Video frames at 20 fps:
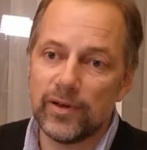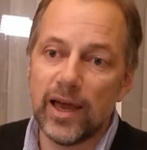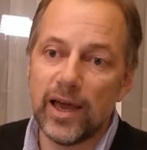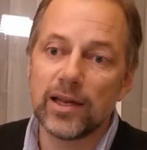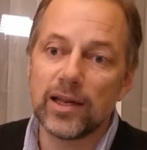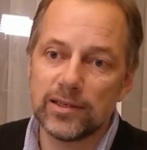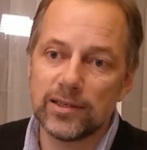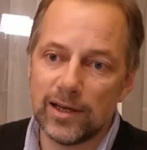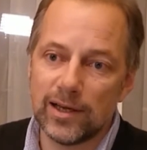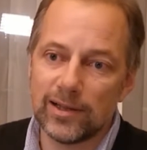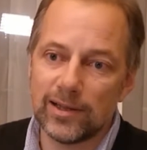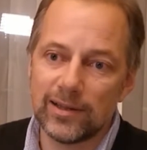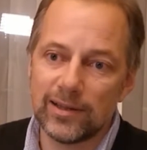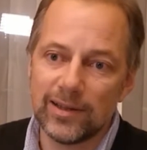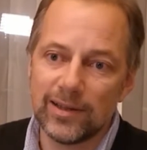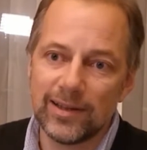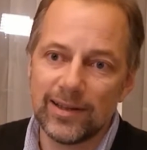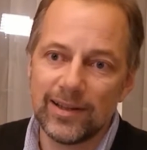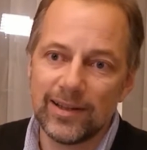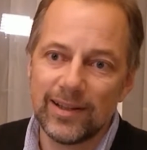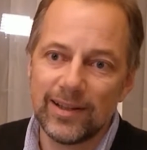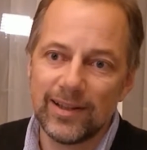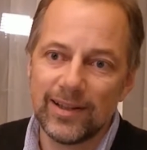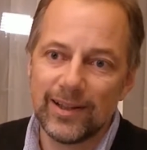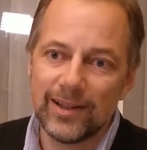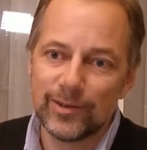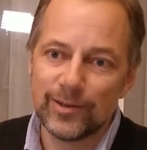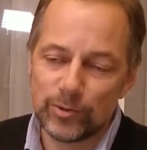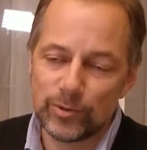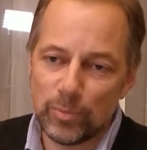agile.
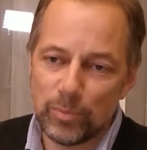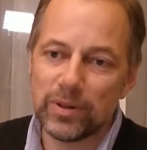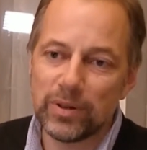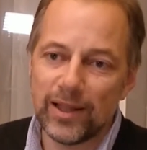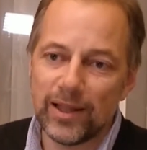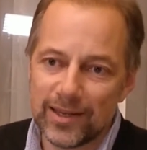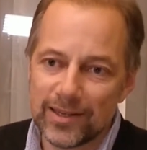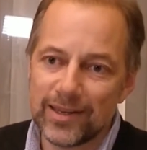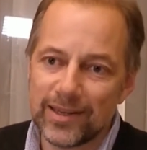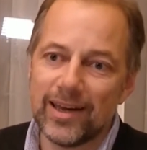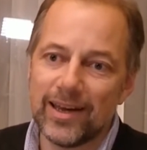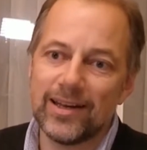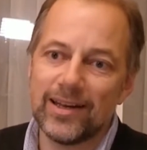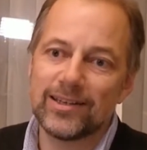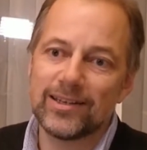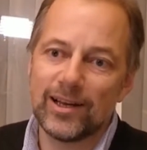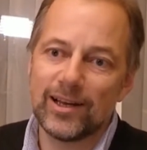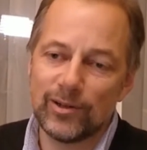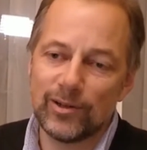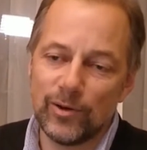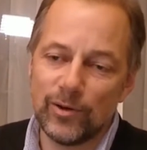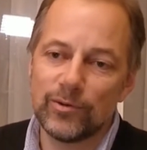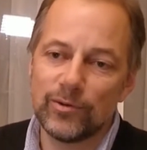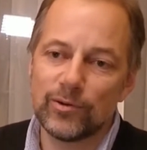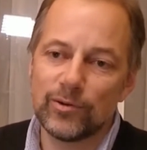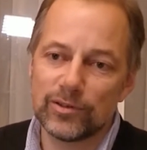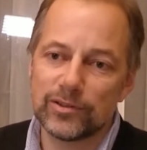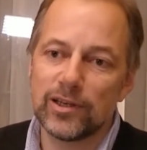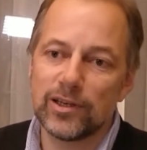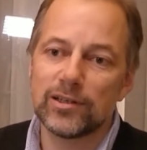So applying agile on the
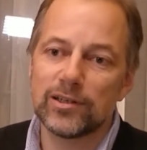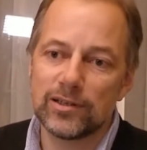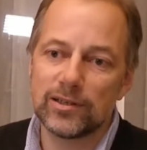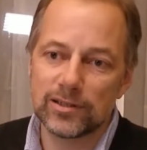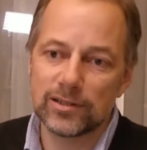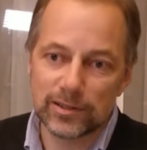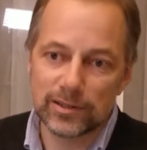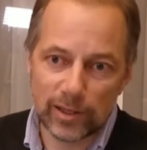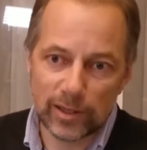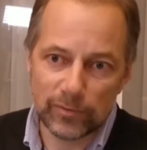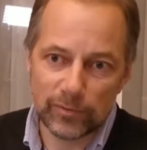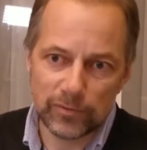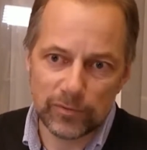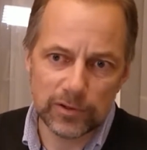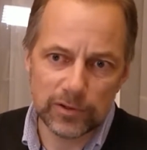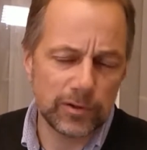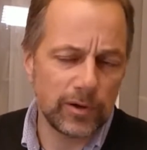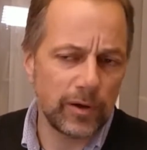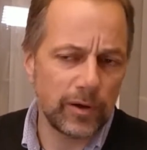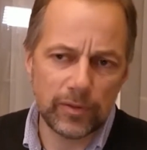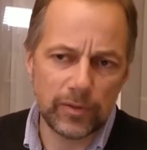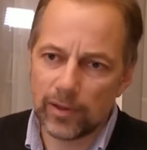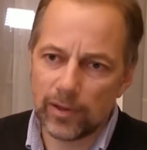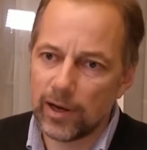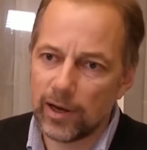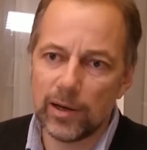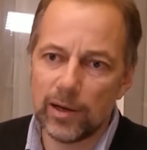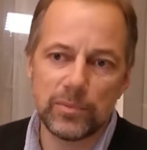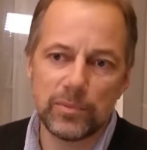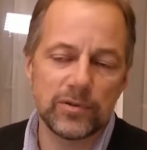organization itself. So
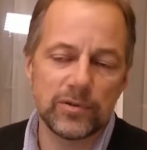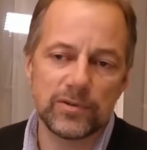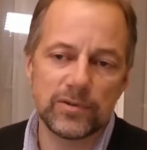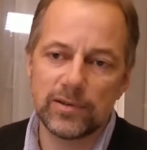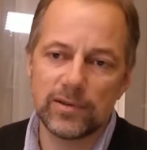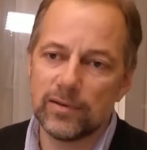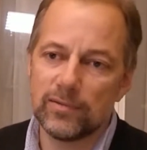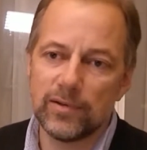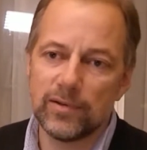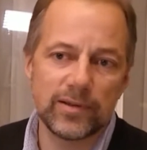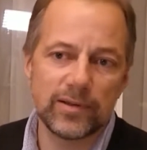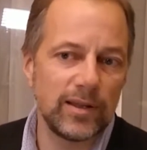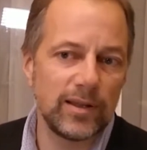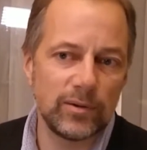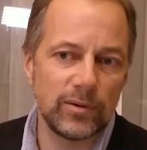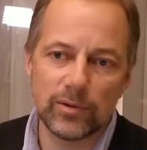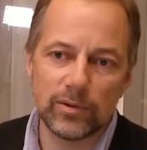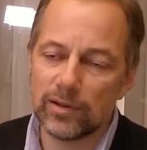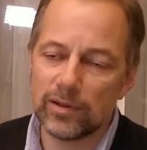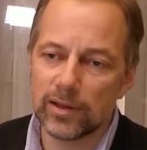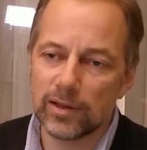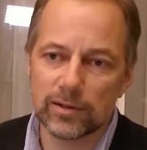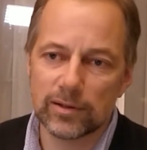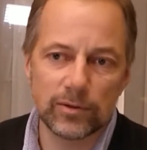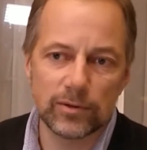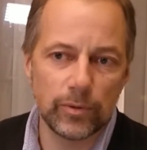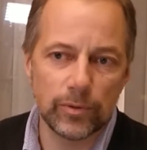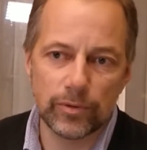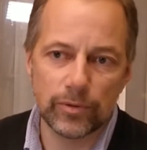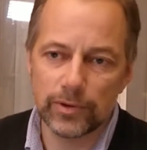I perceive that in like
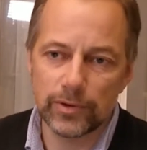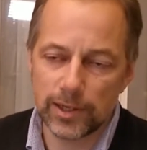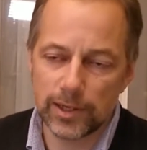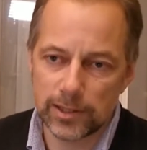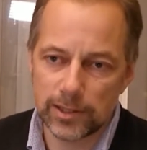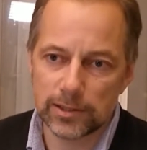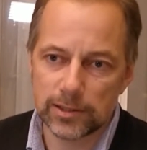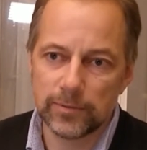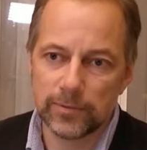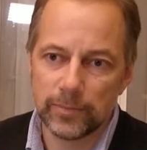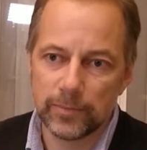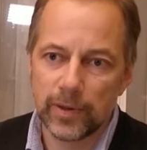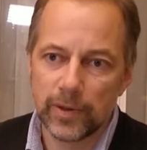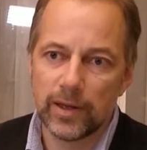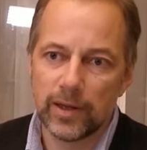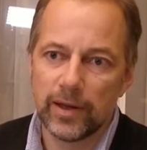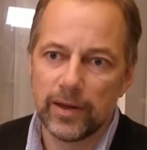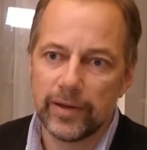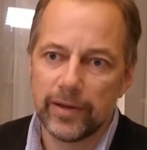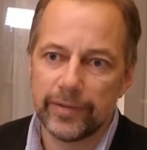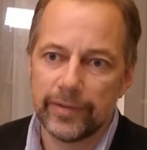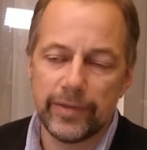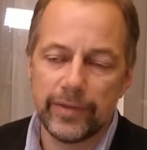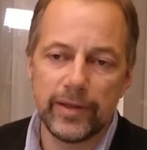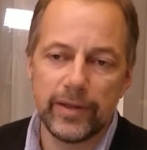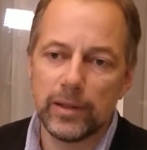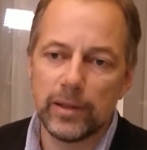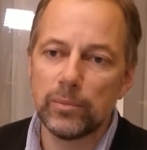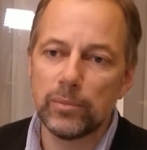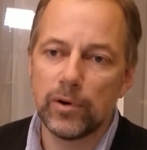2-3 years,
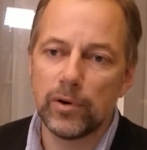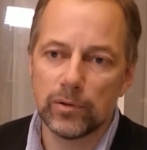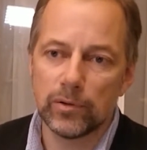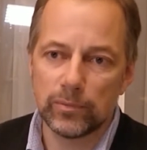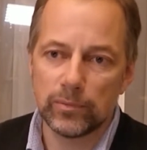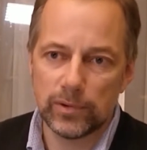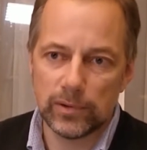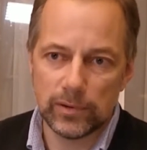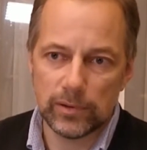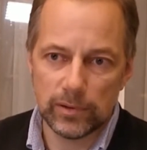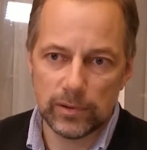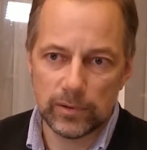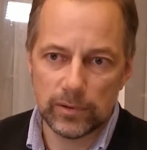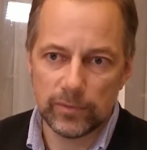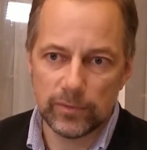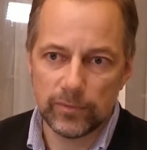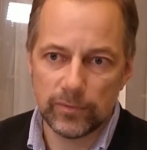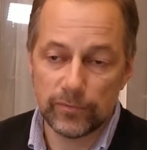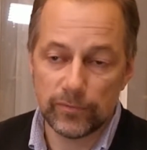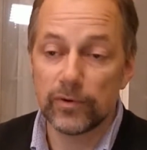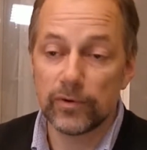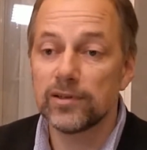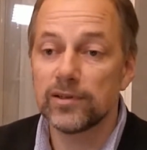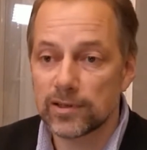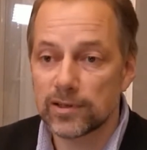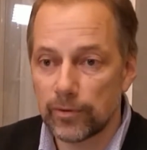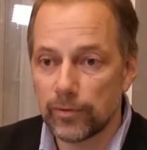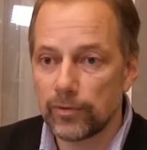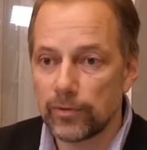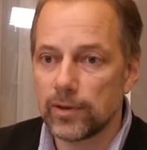the demand for these
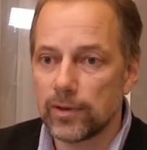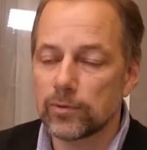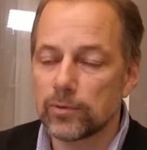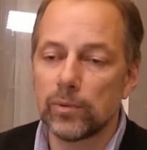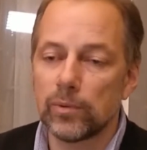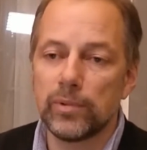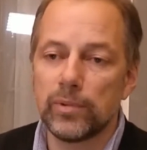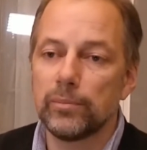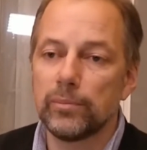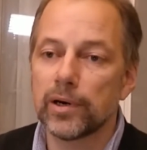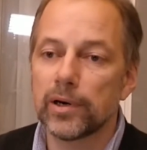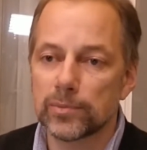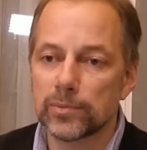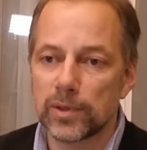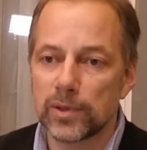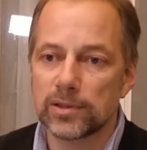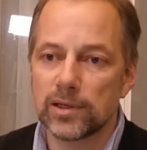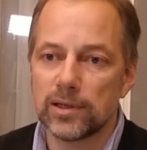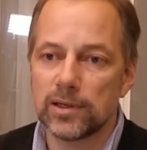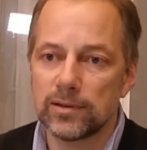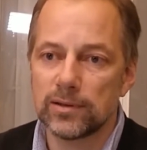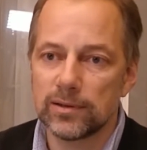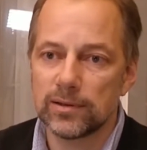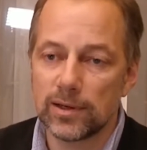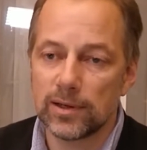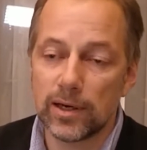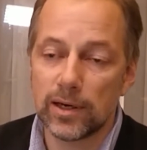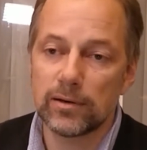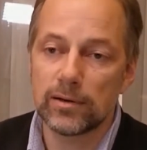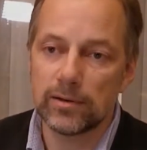kind of things will be much
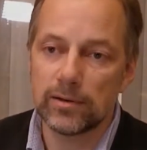higher